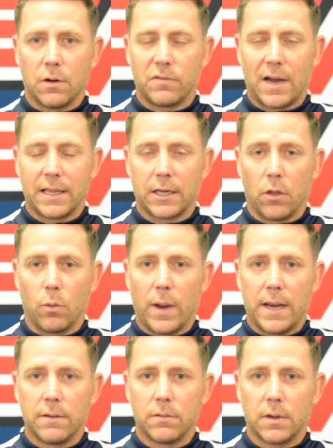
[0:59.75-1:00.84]
finally got the
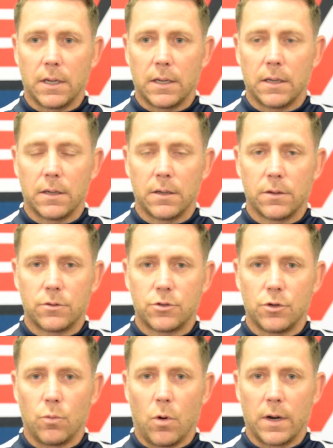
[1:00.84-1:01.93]
win
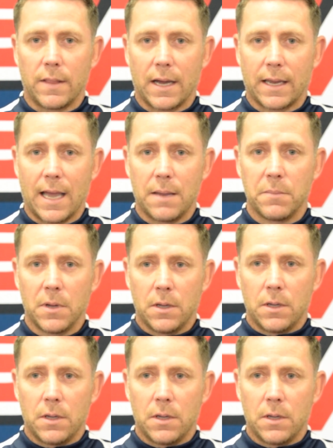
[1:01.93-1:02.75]
2-1 in that game.